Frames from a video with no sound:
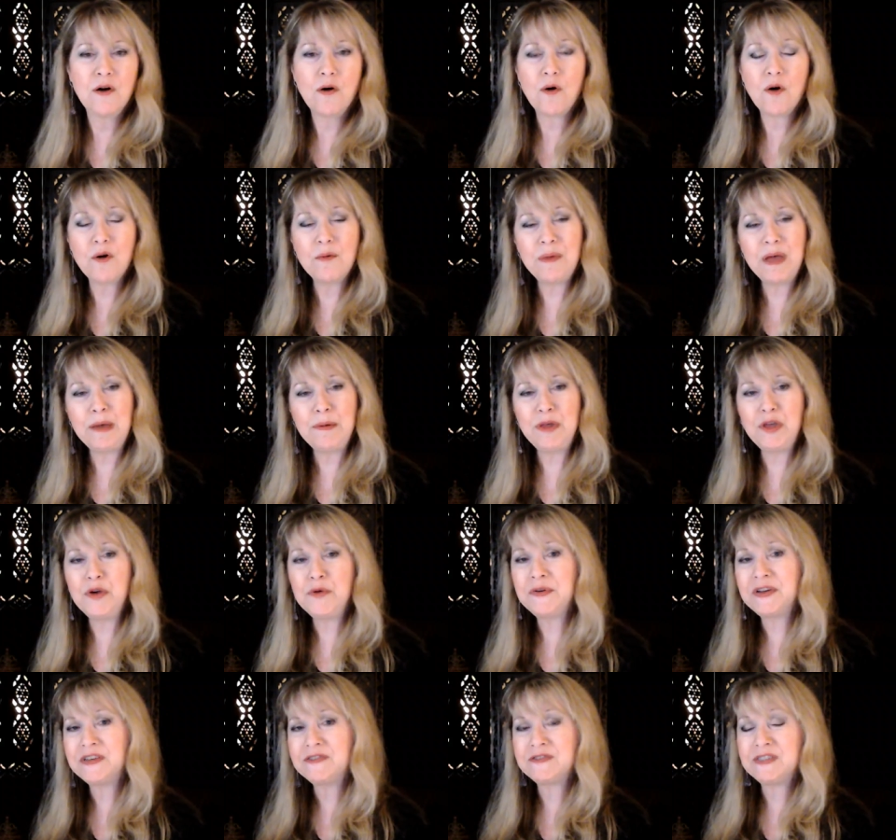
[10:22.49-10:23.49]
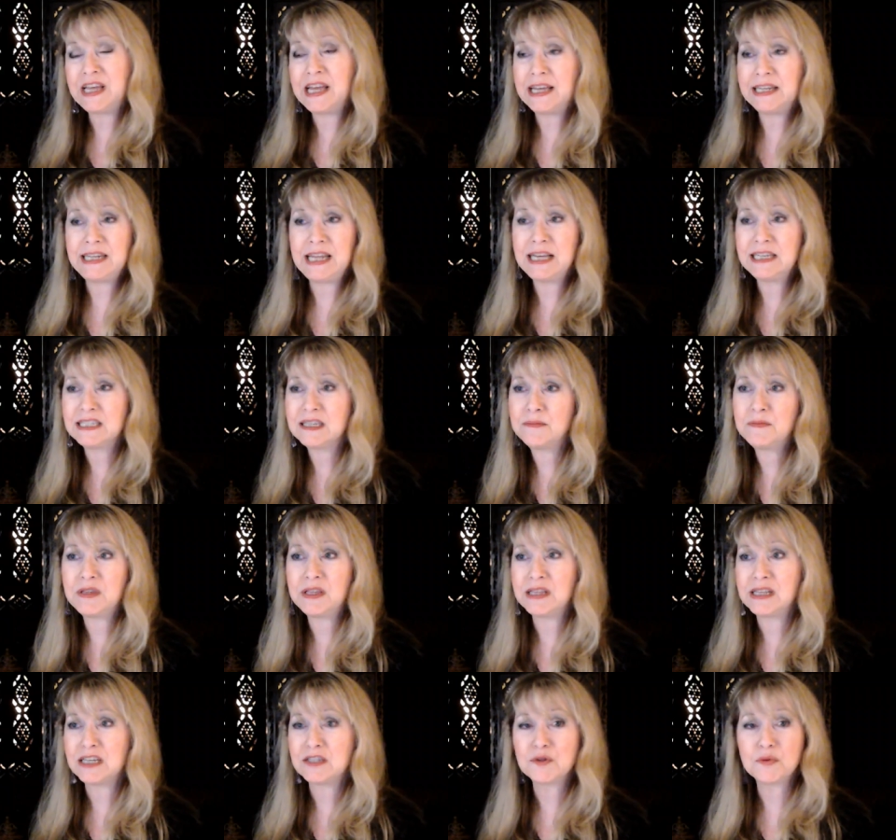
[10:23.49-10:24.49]
or maybe you even t- take something
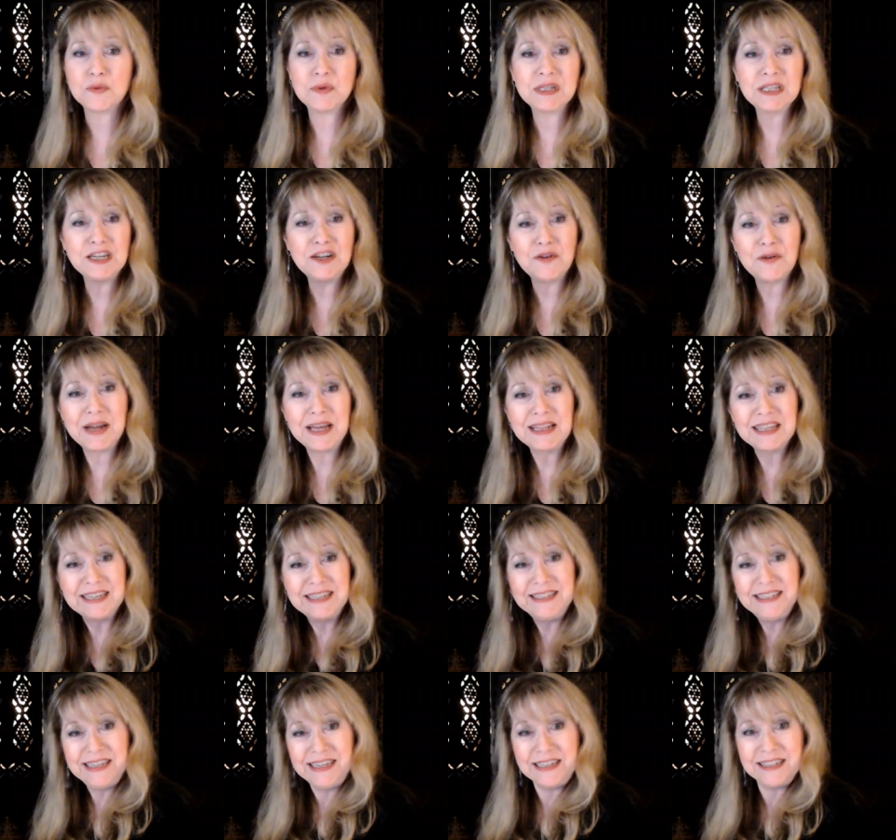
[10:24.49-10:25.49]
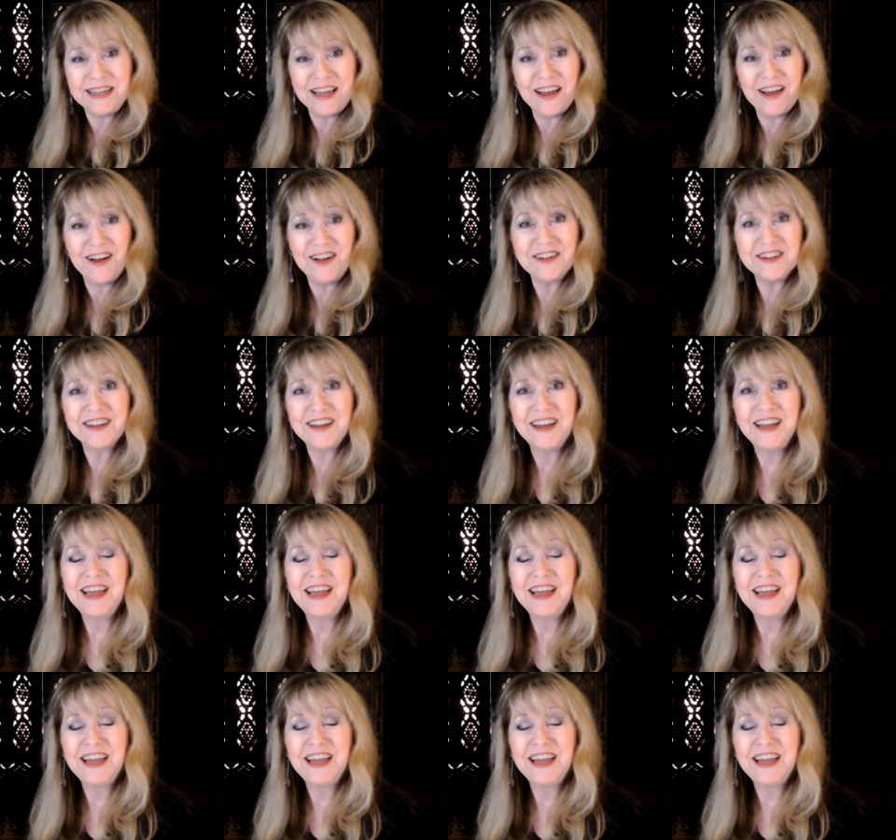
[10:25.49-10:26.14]
that's really greatly detailed